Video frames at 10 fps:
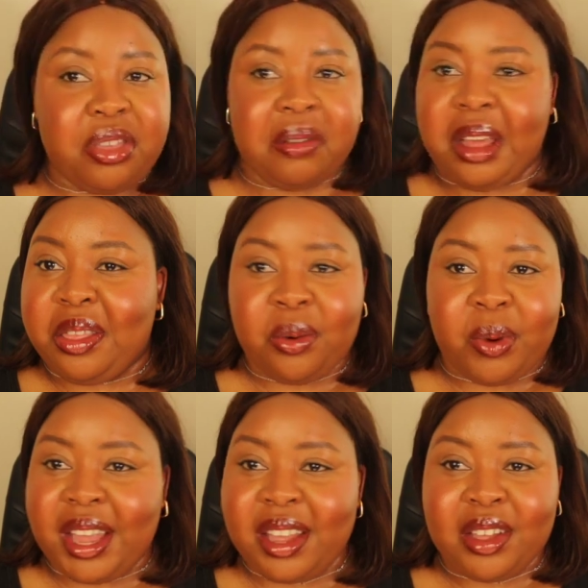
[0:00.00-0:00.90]
Either
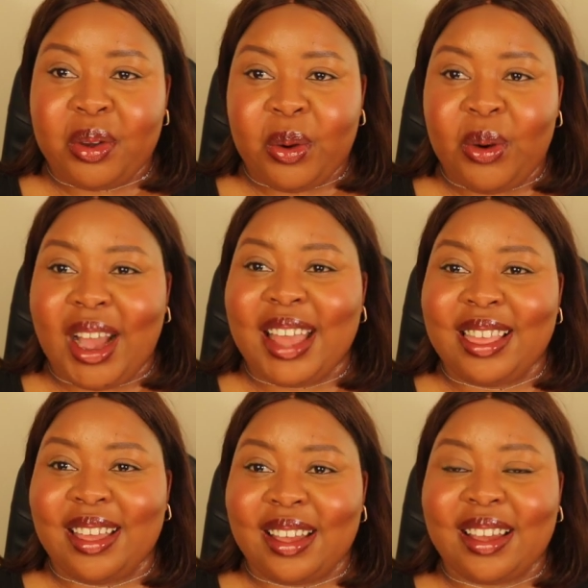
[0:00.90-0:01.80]
way you go, I
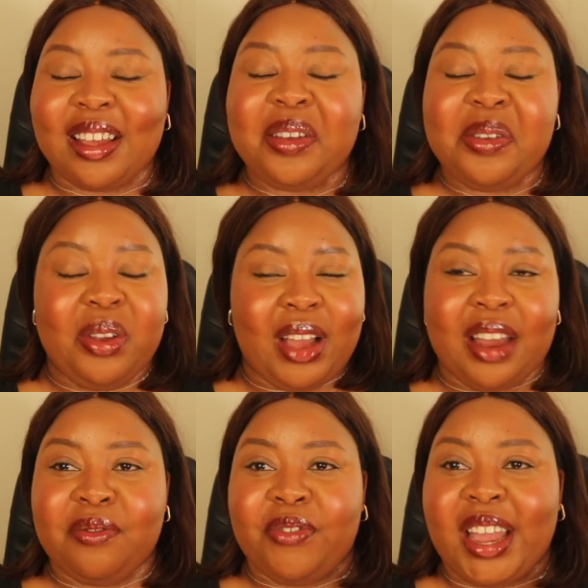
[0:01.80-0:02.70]
think you
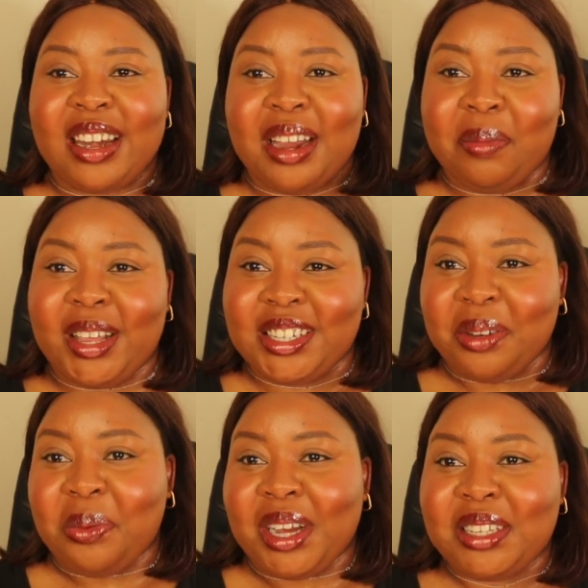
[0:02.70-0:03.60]
can find a blush
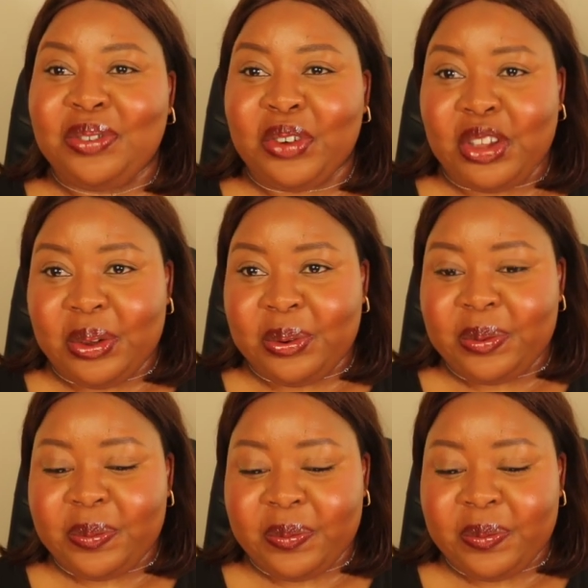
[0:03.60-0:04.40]
that works for you.